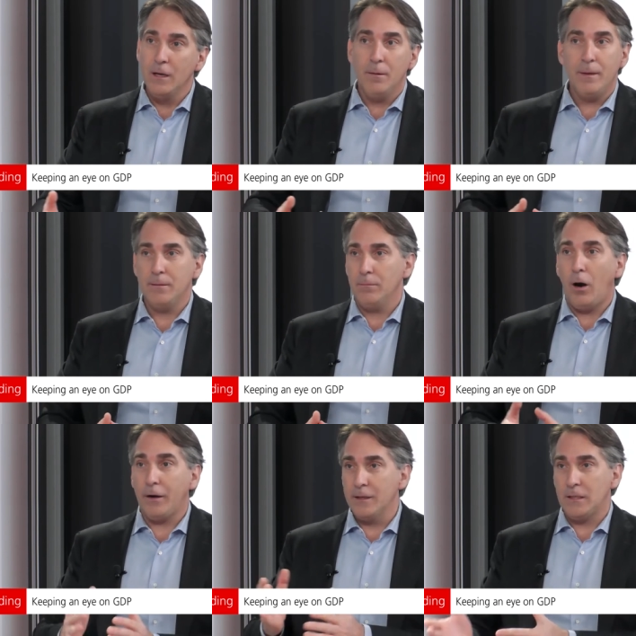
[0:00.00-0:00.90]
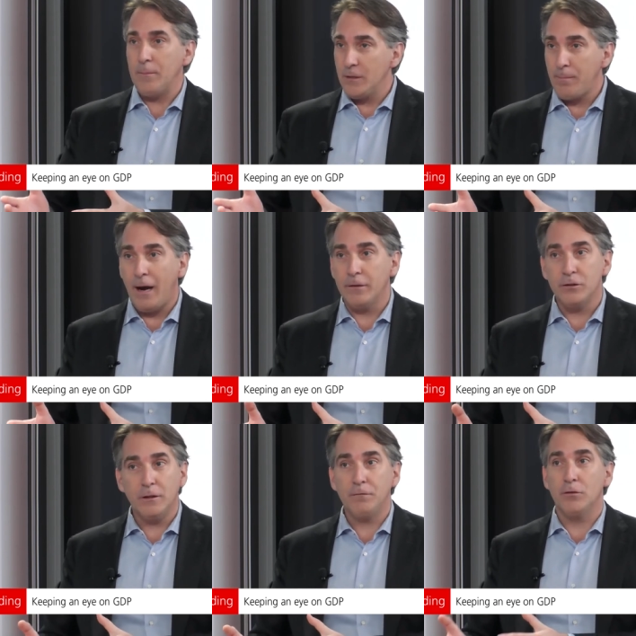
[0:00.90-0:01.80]
I mean, our consumption patterns
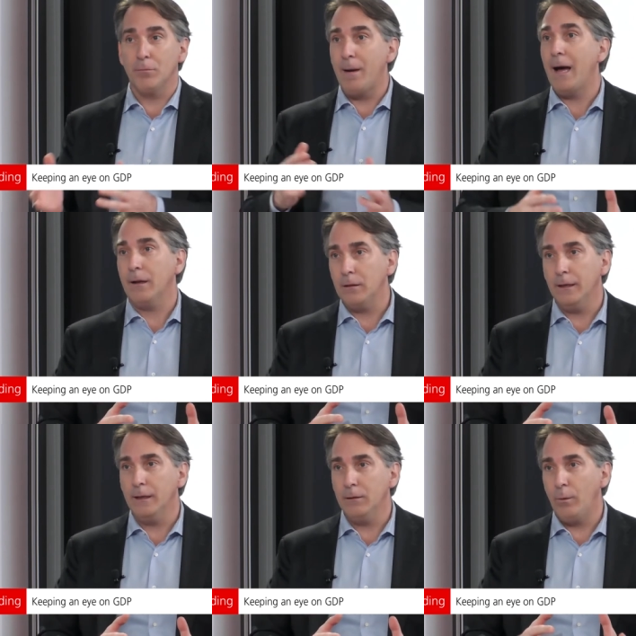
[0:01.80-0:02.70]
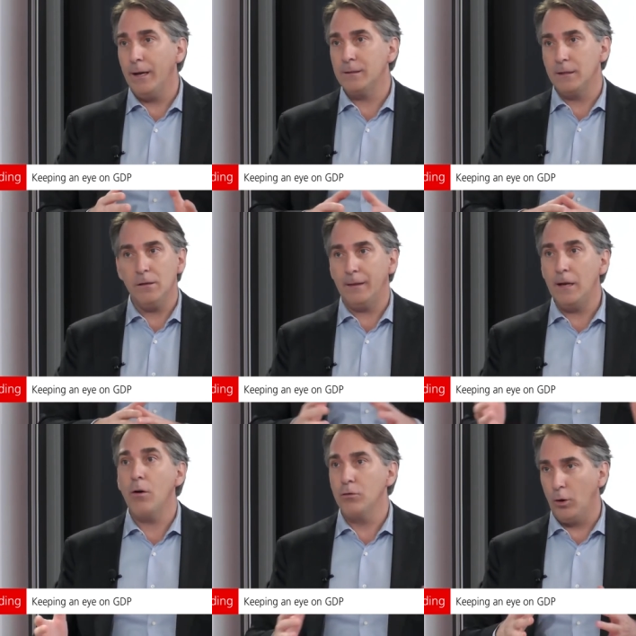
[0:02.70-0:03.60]
shifted dramatically in ways that, you know, they
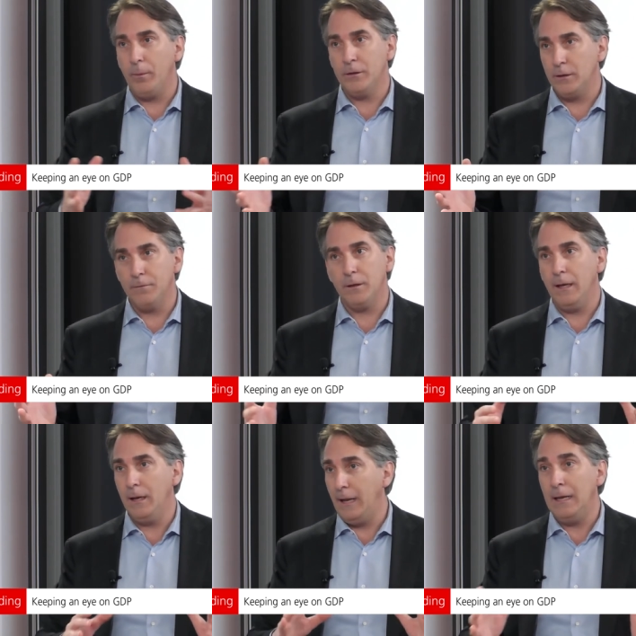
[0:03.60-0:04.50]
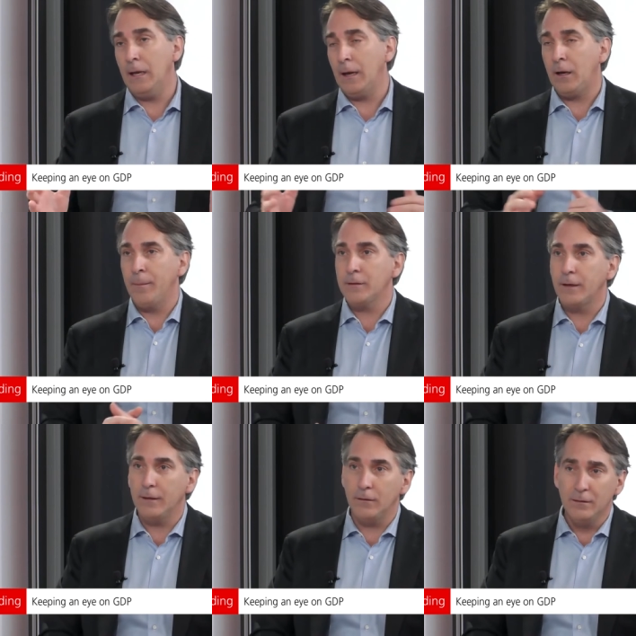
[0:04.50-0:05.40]
don't normally shift in, any economic
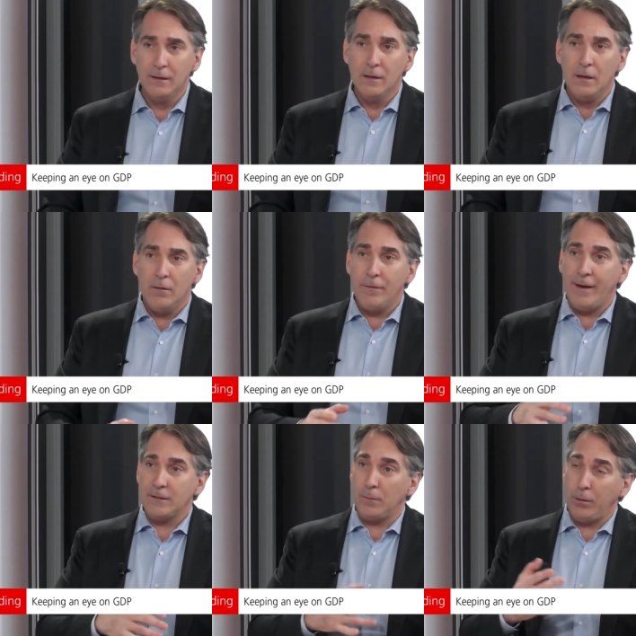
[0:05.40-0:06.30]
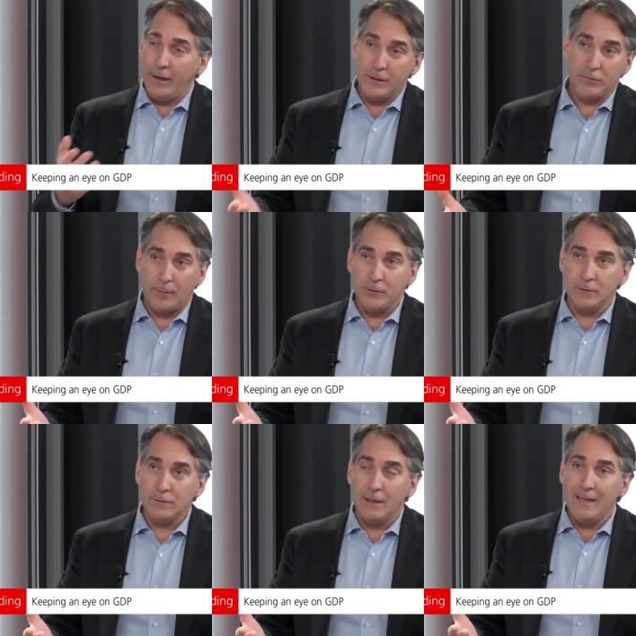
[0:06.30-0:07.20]
cycle. We've had supply
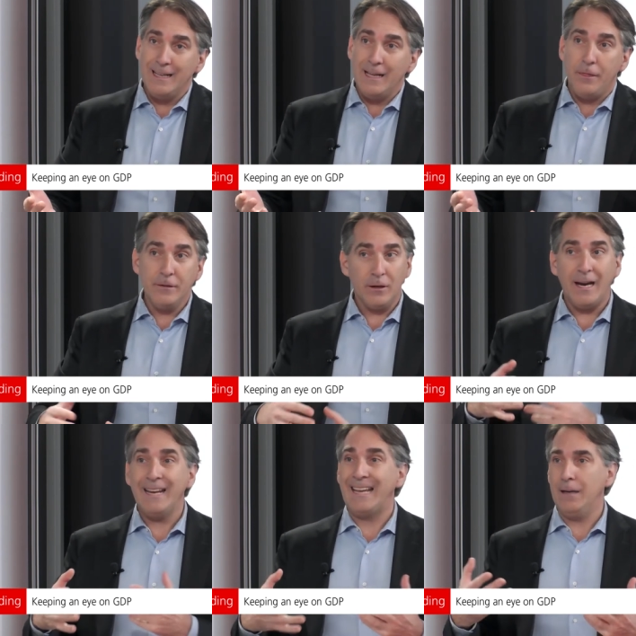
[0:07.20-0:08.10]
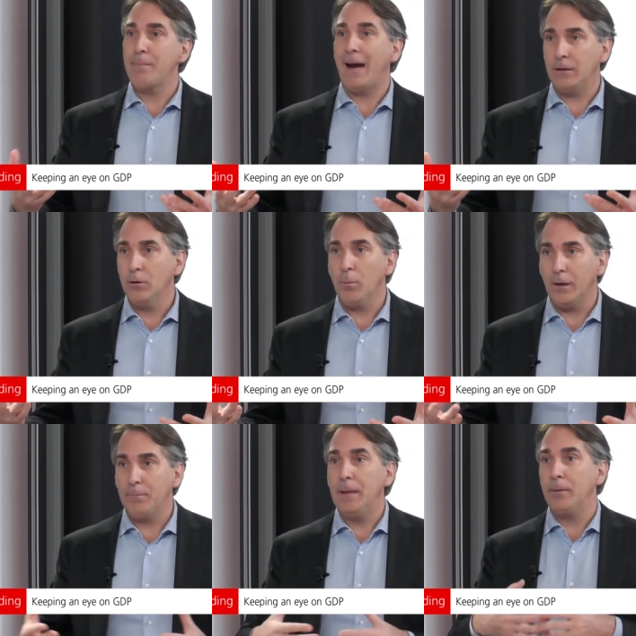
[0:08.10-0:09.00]
disruptions things are kind of getting back to normal.
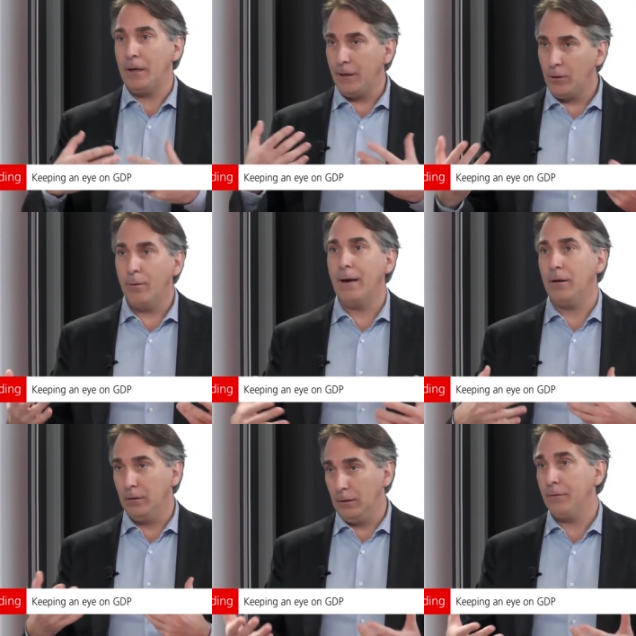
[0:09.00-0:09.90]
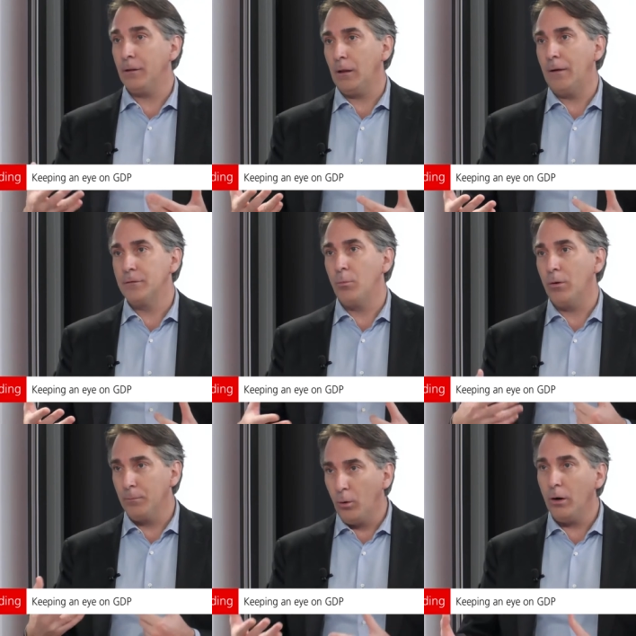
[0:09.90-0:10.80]
Like people are kind of going out and living their lives more mm
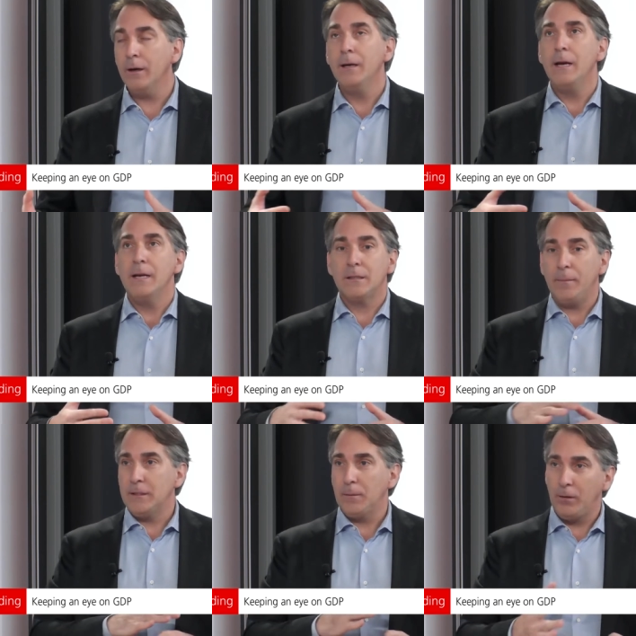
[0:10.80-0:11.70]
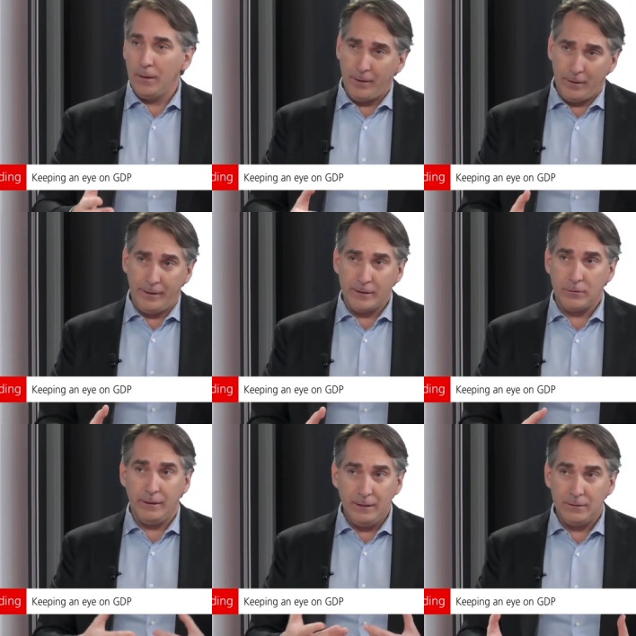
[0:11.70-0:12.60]
-hmm. and mm-hmm. more. Some of these supply bottlenecks
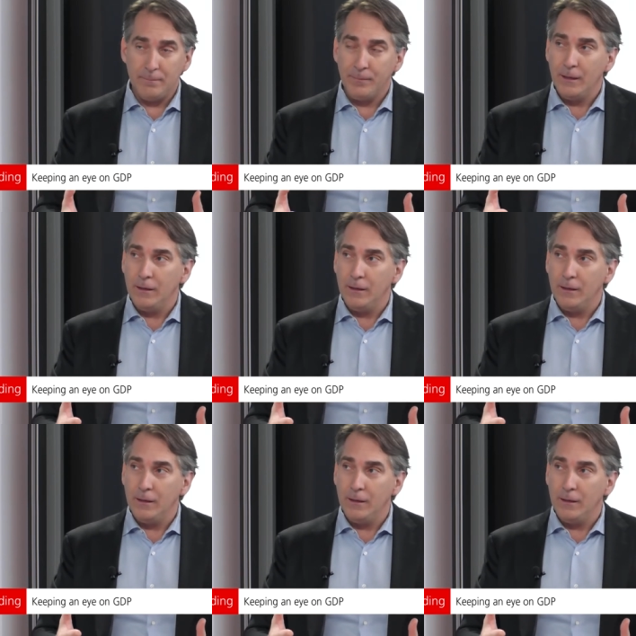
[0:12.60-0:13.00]
are easing.